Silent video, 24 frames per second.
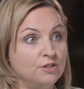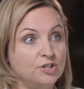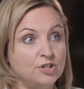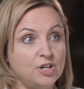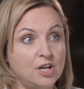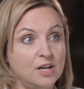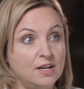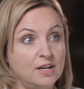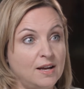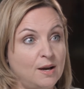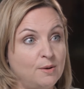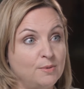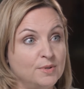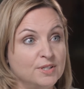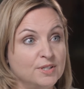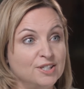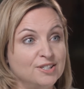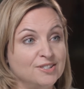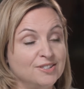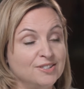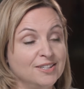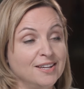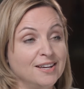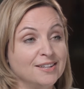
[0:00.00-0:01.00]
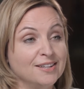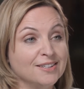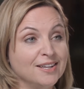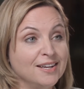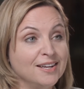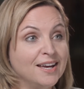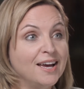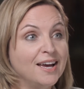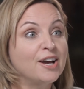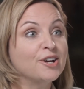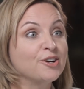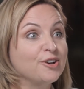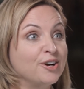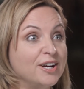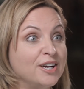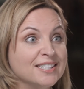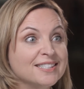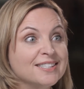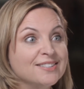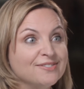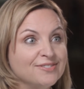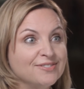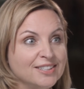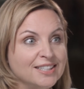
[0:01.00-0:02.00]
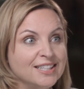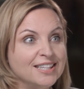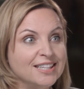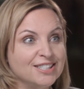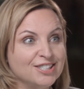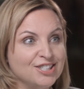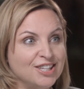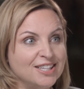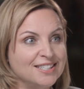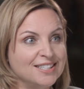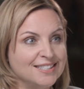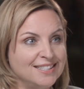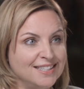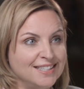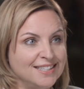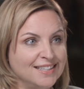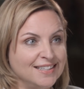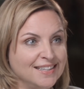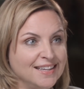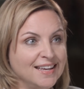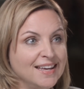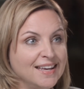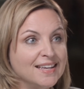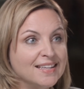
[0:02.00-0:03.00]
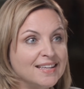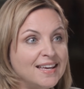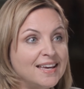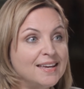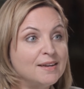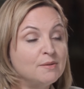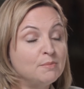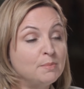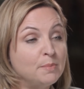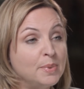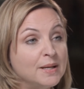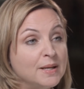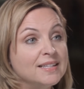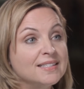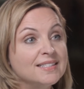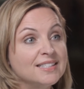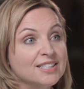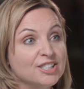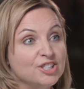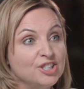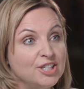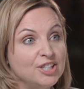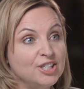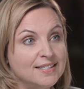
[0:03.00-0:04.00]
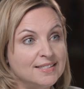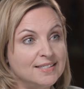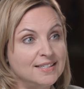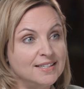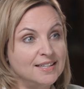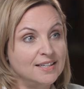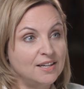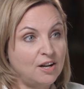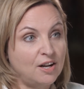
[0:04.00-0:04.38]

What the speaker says: drug I was aggressively adjusting. But it suggested an